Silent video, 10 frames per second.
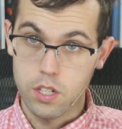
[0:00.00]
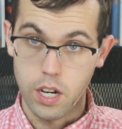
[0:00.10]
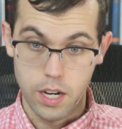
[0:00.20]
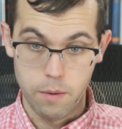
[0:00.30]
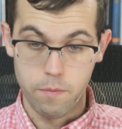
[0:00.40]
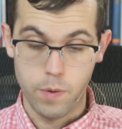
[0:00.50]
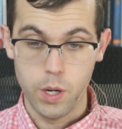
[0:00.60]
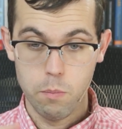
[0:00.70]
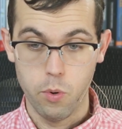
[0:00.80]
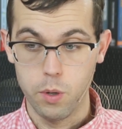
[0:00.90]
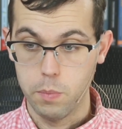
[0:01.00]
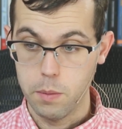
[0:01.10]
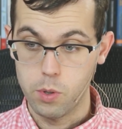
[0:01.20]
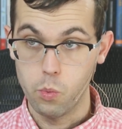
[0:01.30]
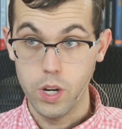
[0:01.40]
Very important
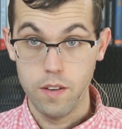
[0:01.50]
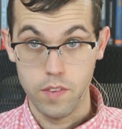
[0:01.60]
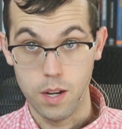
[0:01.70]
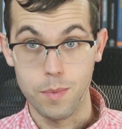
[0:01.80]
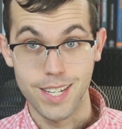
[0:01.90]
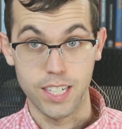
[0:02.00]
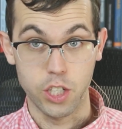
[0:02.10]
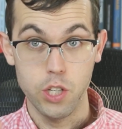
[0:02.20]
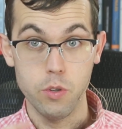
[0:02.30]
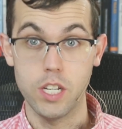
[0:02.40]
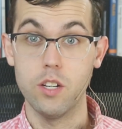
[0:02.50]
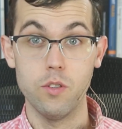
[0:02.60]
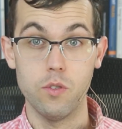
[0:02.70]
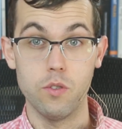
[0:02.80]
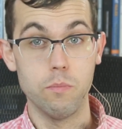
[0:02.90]
people. One of them is a cutie
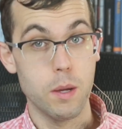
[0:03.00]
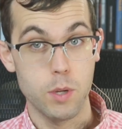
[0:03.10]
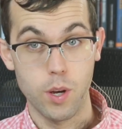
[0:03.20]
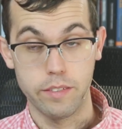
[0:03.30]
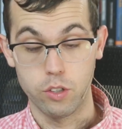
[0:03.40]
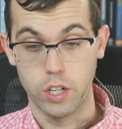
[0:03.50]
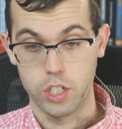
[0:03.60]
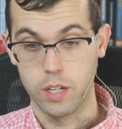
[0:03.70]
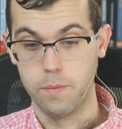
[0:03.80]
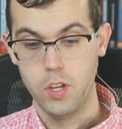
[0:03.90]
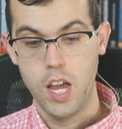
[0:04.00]
who maybe you have a crush on.